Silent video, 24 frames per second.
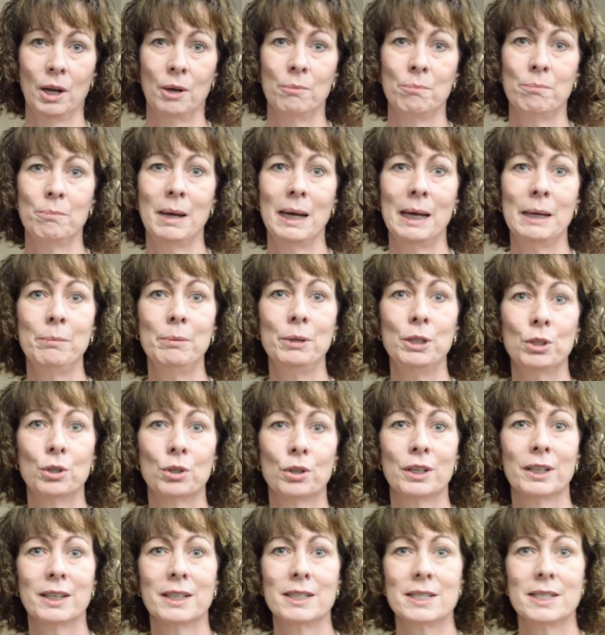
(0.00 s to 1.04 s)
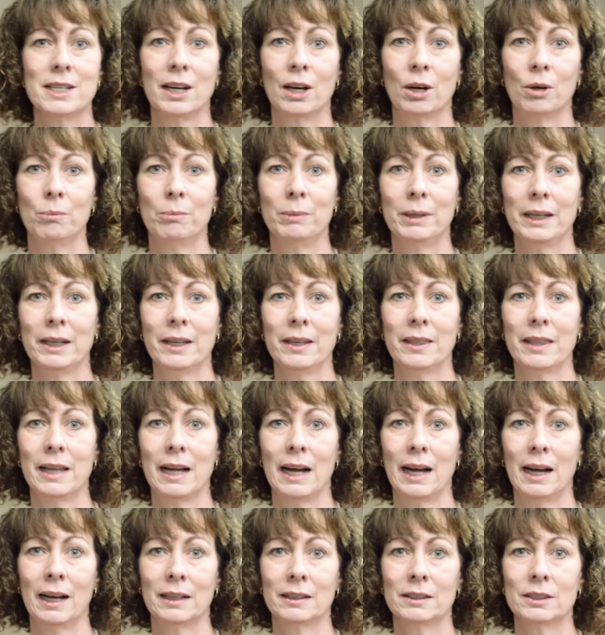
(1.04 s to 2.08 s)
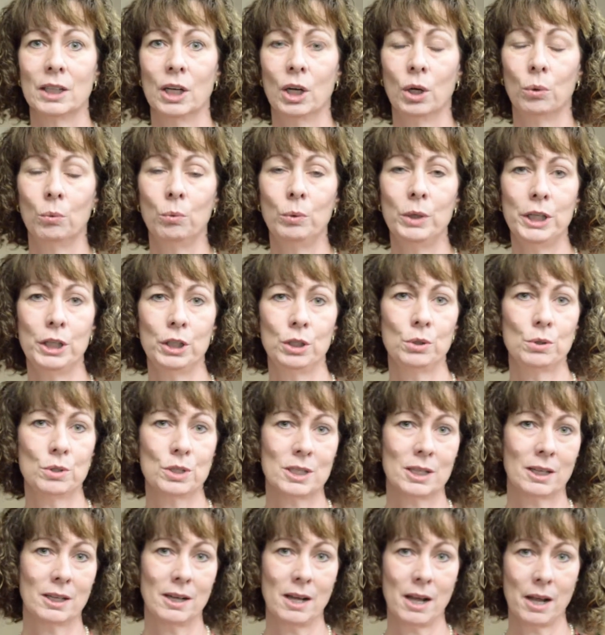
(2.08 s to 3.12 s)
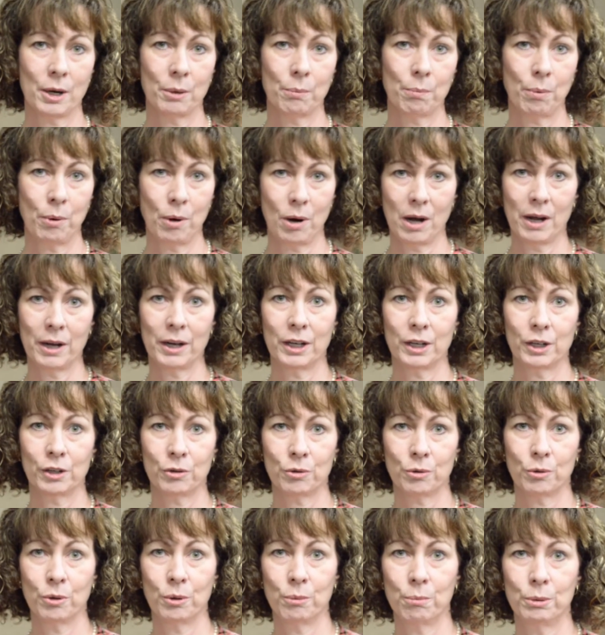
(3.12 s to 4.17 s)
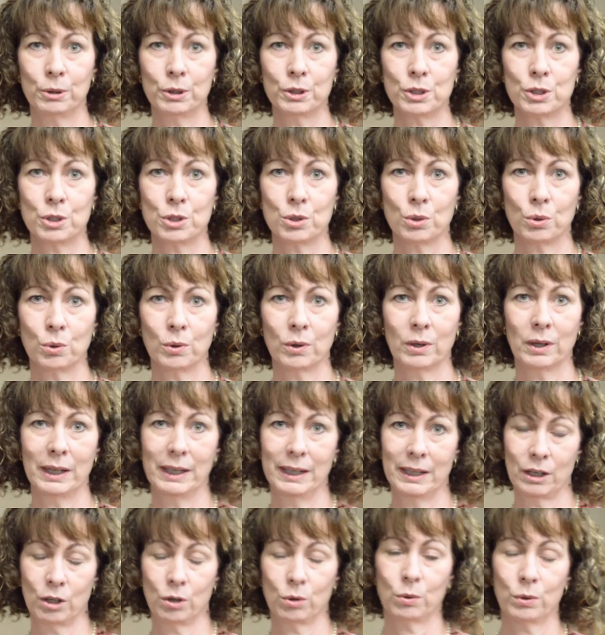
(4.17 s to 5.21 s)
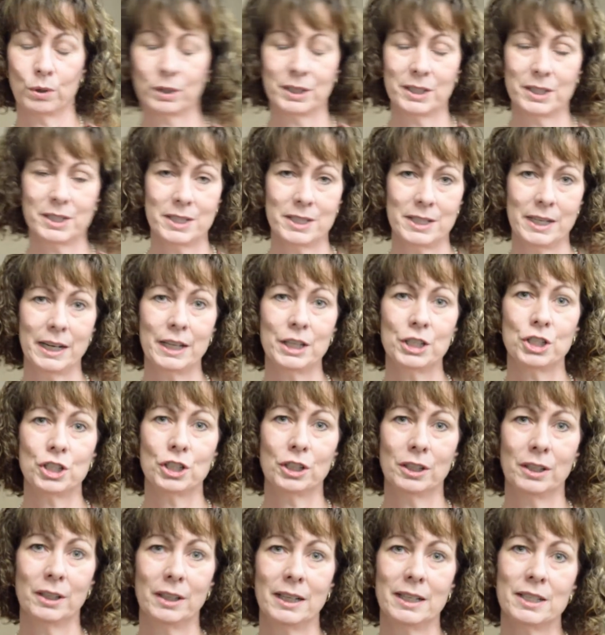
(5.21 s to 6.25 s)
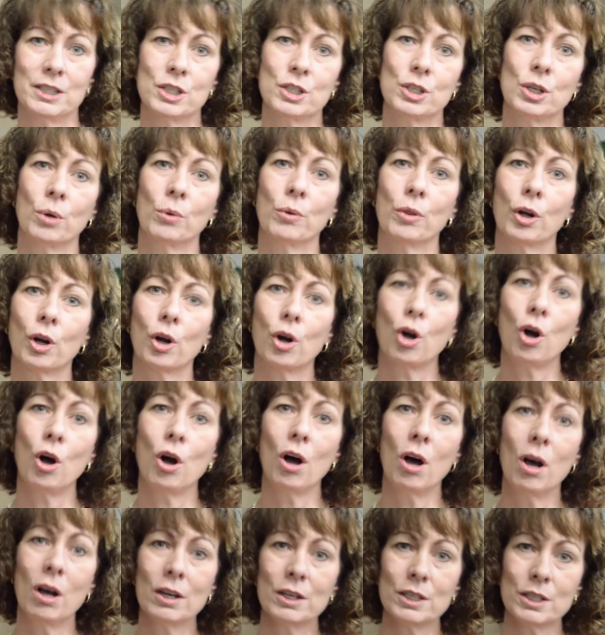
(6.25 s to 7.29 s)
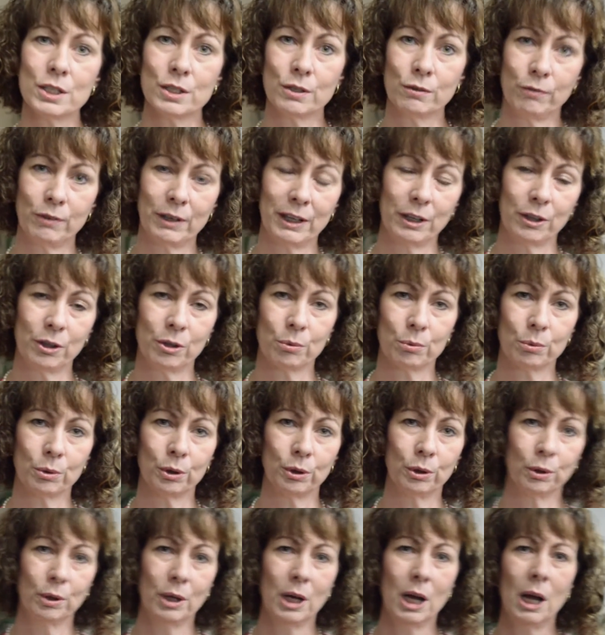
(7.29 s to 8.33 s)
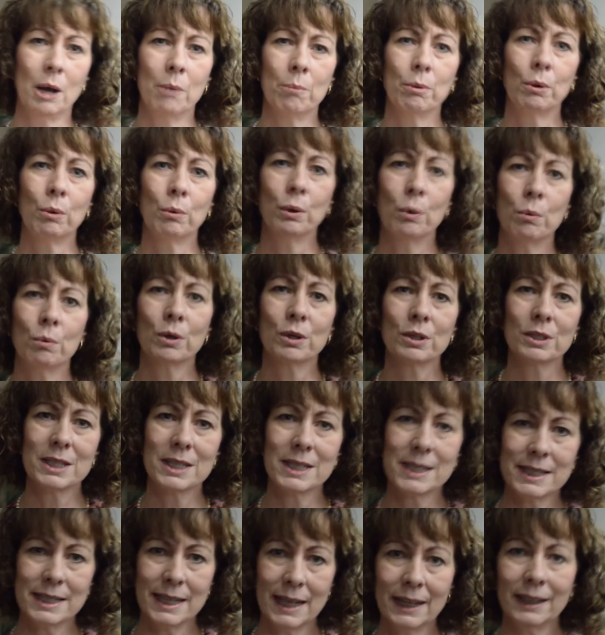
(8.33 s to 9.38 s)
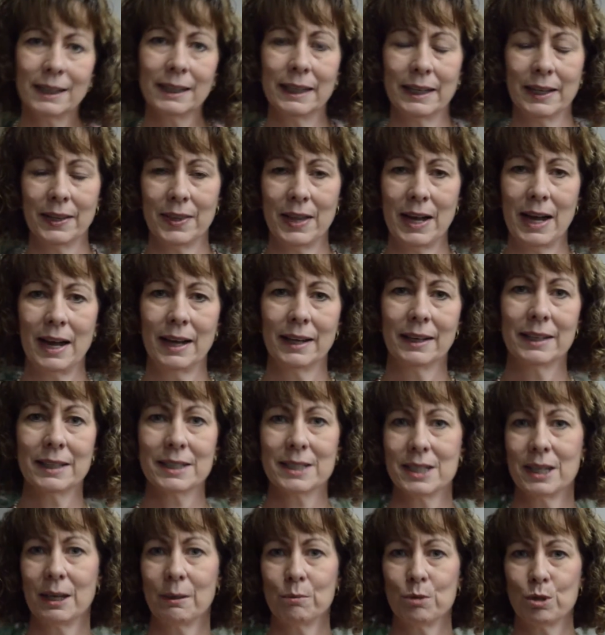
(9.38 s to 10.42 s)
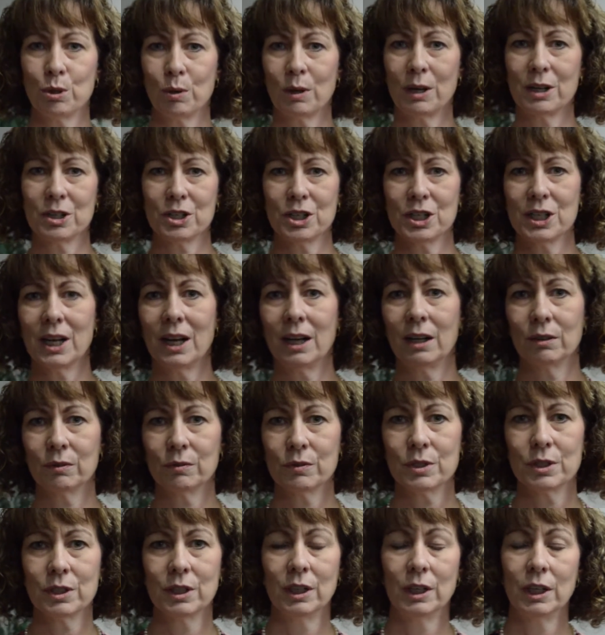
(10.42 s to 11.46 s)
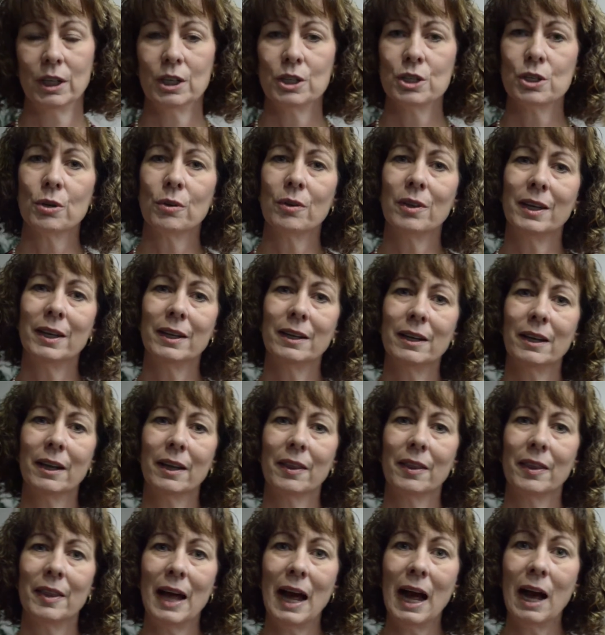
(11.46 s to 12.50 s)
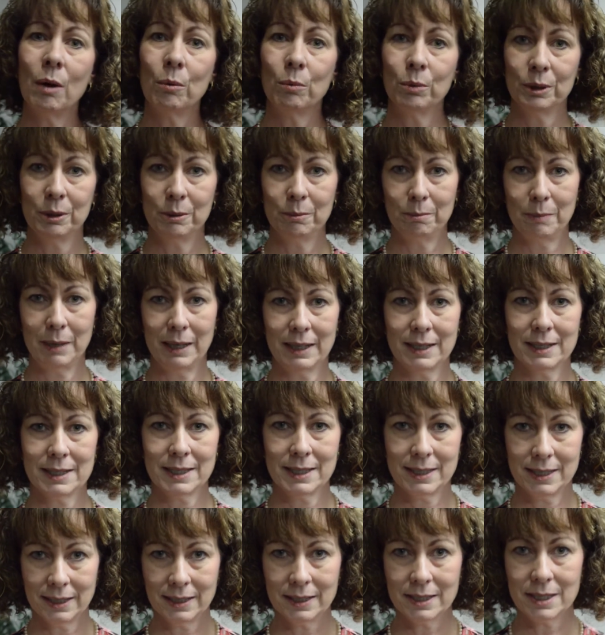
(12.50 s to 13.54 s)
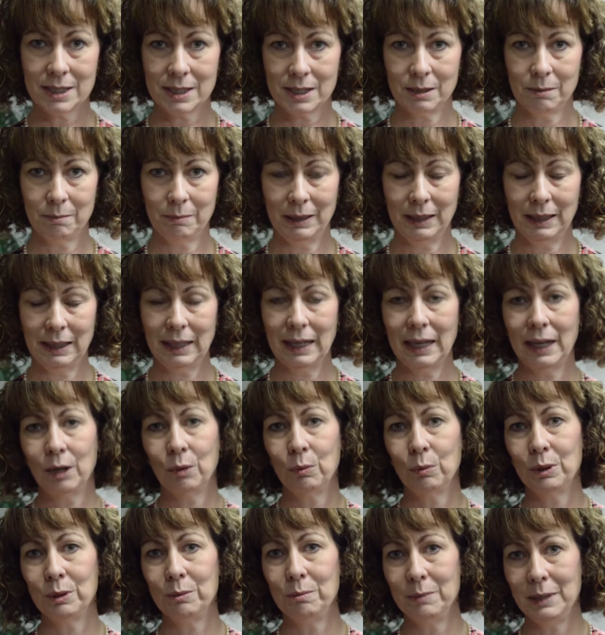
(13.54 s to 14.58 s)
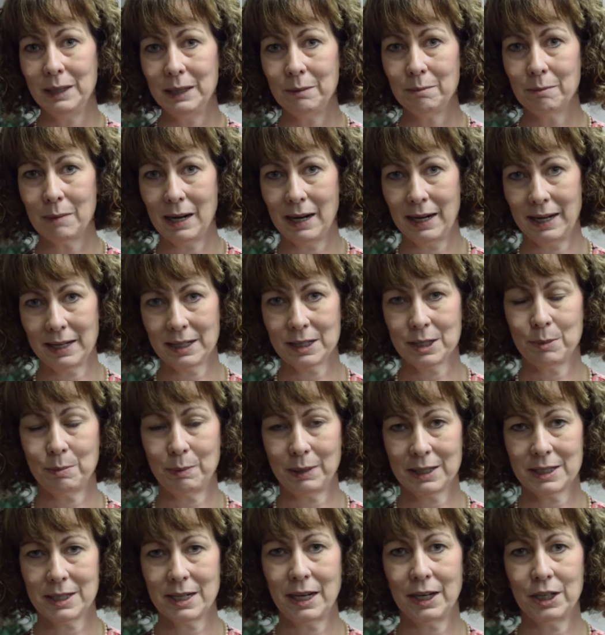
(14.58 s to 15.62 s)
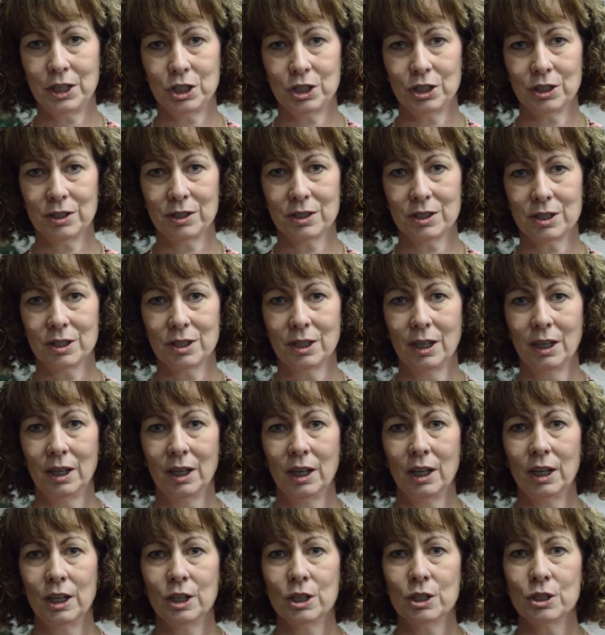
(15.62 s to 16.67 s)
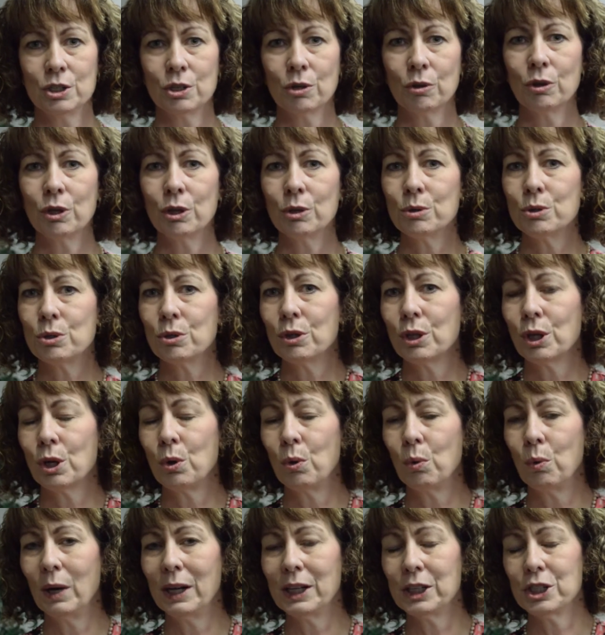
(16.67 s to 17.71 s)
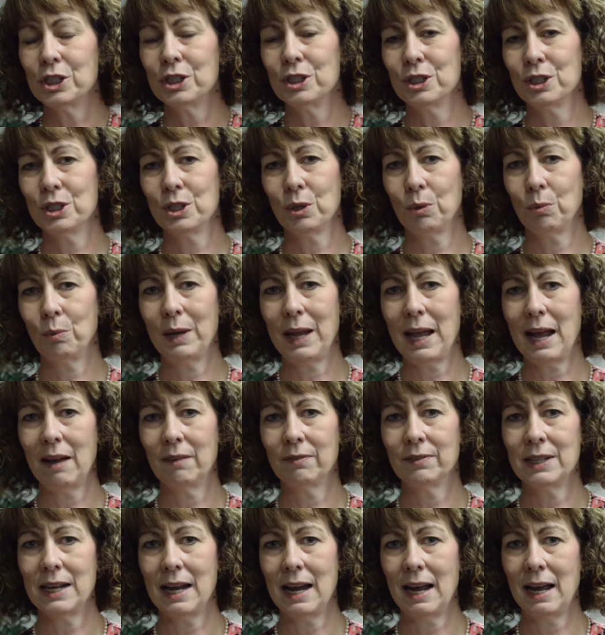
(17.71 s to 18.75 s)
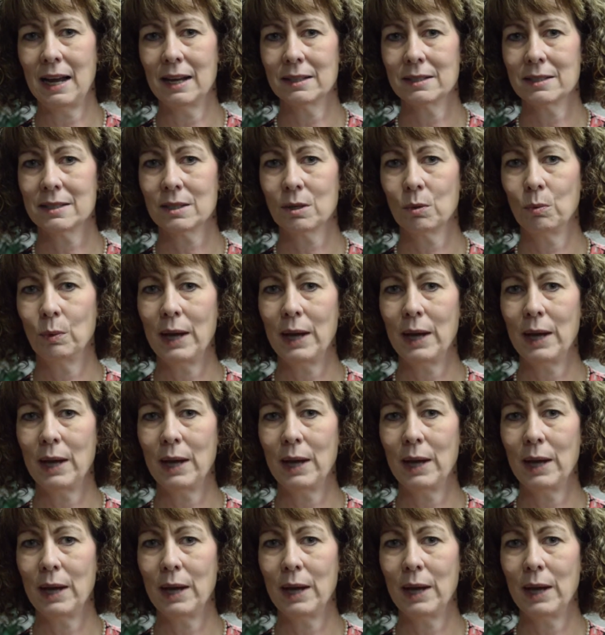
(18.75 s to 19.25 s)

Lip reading: Maybe you're going to tell me that we used a lot of product through the bookstore in our organization, and so the cost fed through, but we weren't selling that except to ourselves. So then that would make sense to me, and it would meet my expectations. So those are the questions that we have to ask.